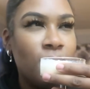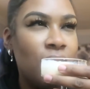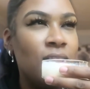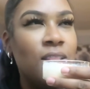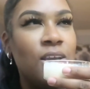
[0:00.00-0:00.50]

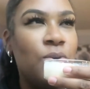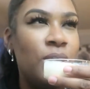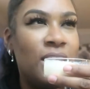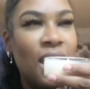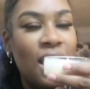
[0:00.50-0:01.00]
a liquid
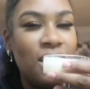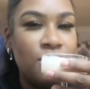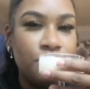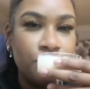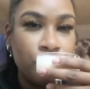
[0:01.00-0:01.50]
That cake. one has
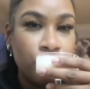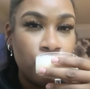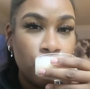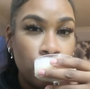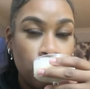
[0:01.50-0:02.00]
three
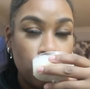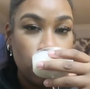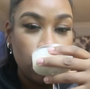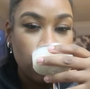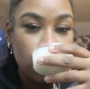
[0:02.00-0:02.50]
different liquors
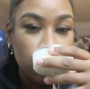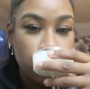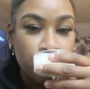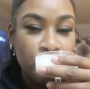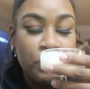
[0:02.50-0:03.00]
in it.
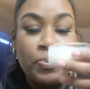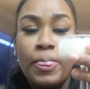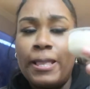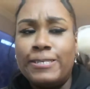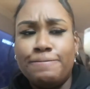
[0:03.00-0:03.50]

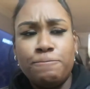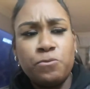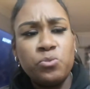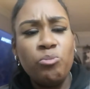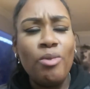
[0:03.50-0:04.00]

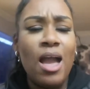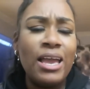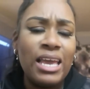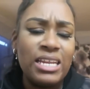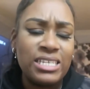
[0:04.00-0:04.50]
Brandy, whiskey, uh,
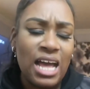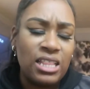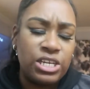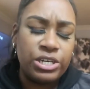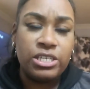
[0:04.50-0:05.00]
yeah, this
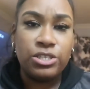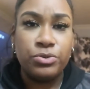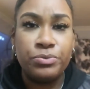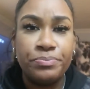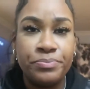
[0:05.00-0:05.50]
got liquor in it too.
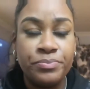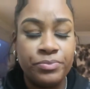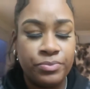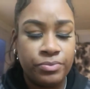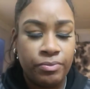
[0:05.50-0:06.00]
Bourbon, I
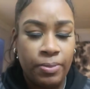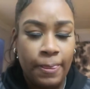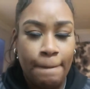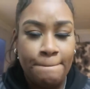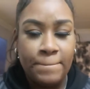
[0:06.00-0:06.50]
believe.
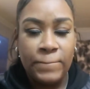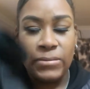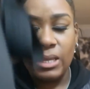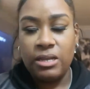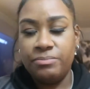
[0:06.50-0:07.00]

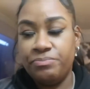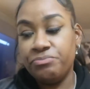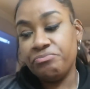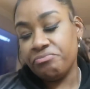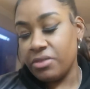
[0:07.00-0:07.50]

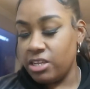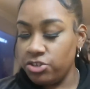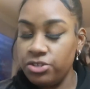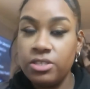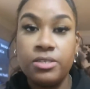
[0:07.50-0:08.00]

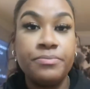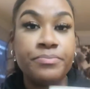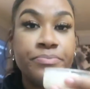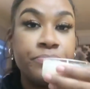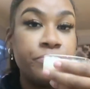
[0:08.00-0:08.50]
Interesting.
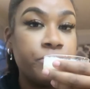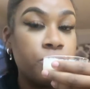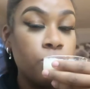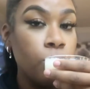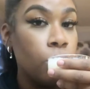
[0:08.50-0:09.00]

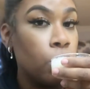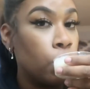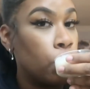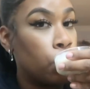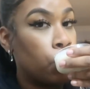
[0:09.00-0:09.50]
It's,
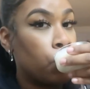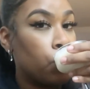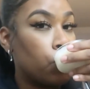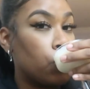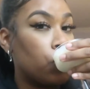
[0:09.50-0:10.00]
it's giving
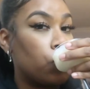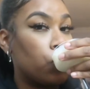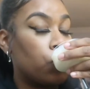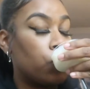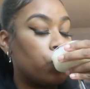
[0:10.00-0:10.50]
that. Mm.